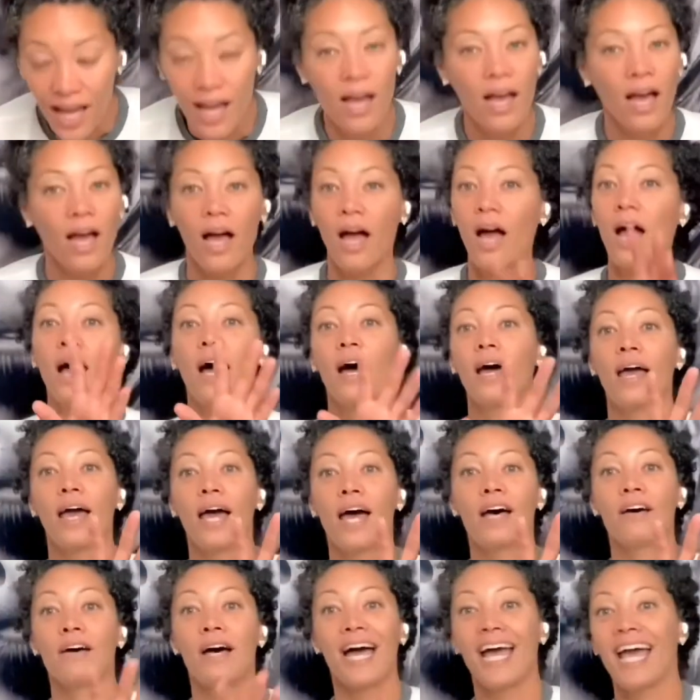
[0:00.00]
I
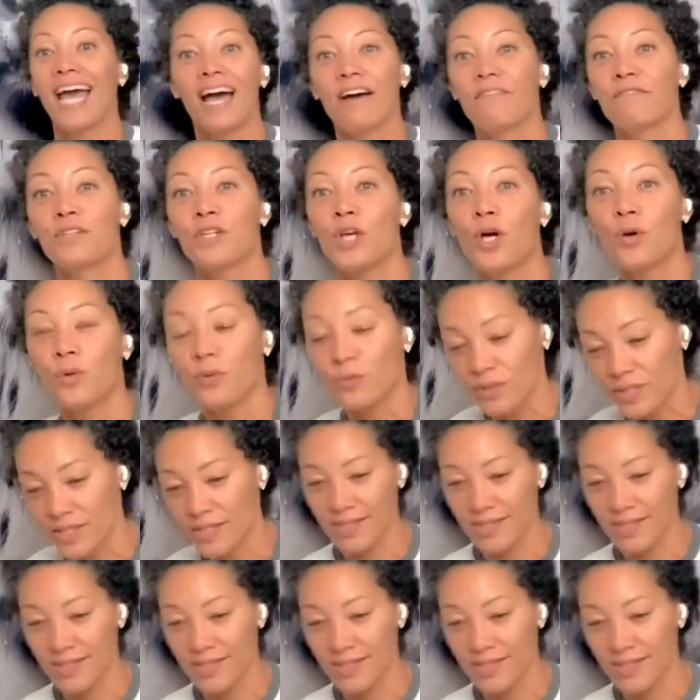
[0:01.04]
have notes.